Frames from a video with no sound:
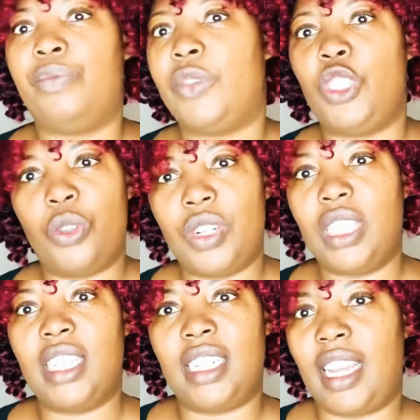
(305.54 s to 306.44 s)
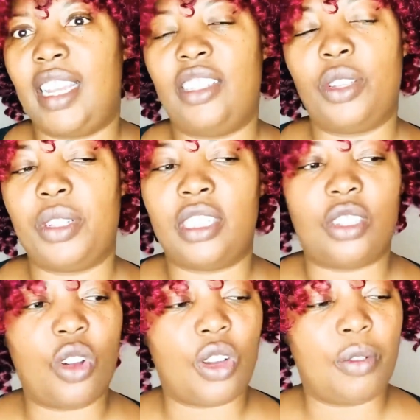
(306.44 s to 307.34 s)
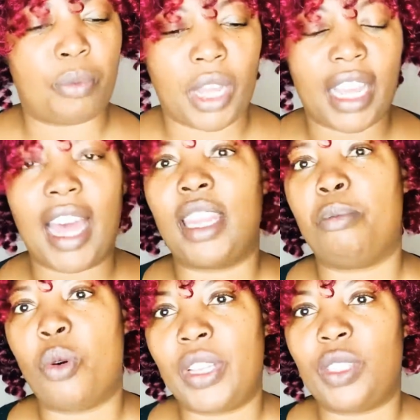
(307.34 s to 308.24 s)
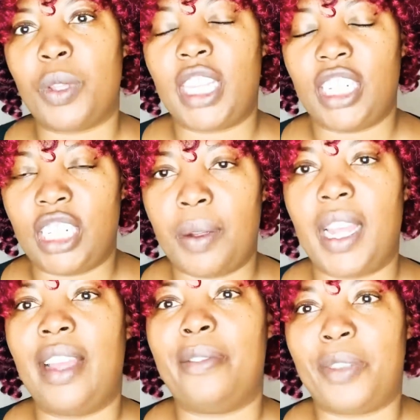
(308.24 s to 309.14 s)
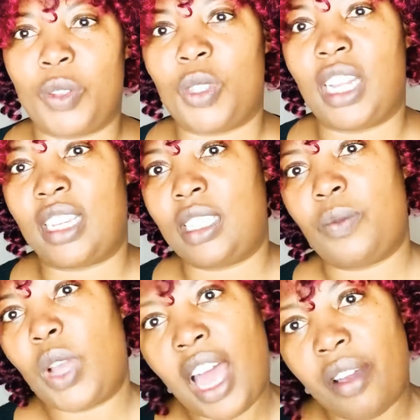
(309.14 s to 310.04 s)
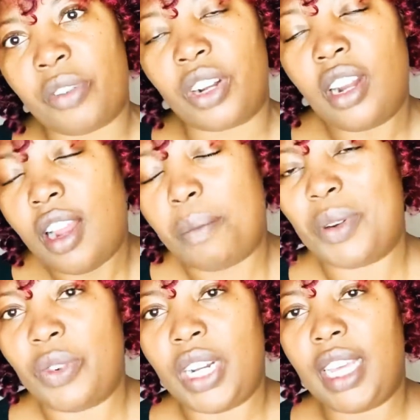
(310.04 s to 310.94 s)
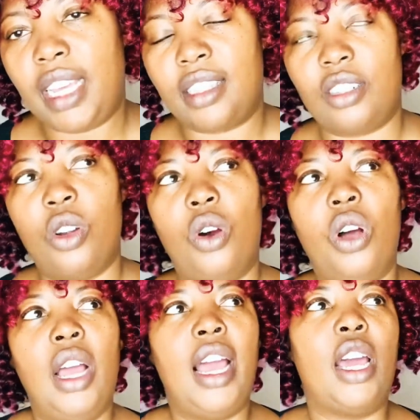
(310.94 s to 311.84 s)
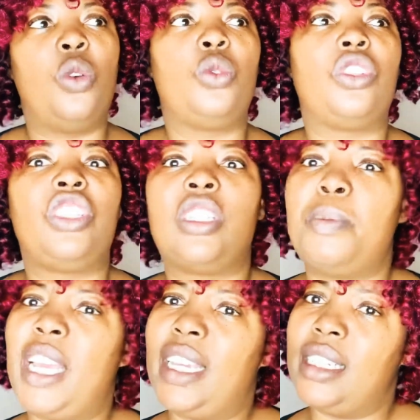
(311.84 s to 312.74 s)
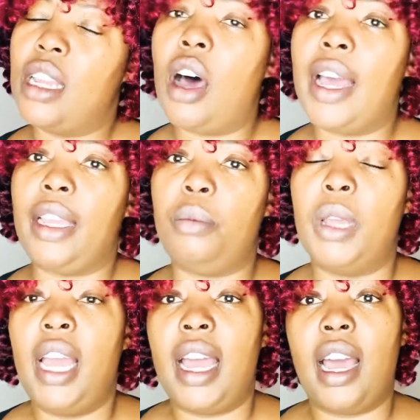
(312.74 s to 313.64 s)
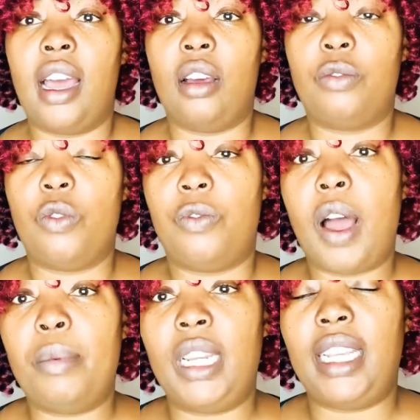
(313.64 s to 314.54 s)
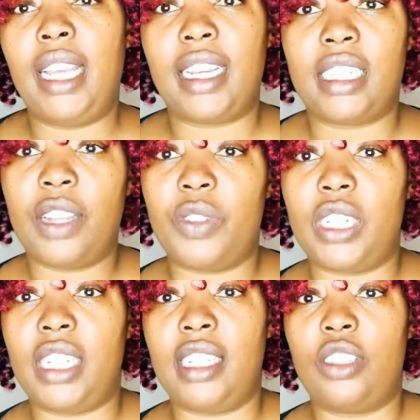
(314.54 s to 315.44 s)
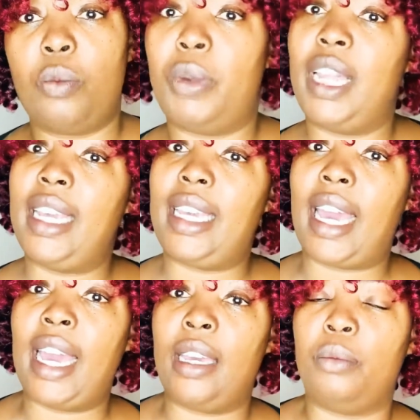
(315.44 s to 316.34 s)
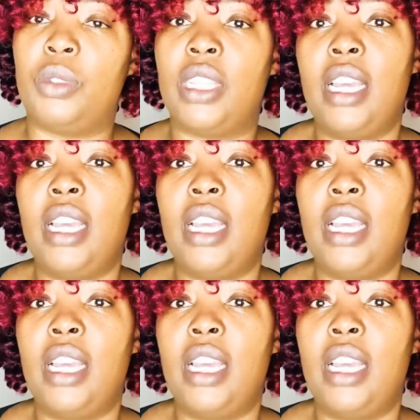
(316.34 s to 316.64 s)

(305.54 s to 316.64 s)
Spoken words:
during the day. So it's not, but at the points when they do it, it feels like it's forever, but really it's not. And also just making time for family activities, so playing games,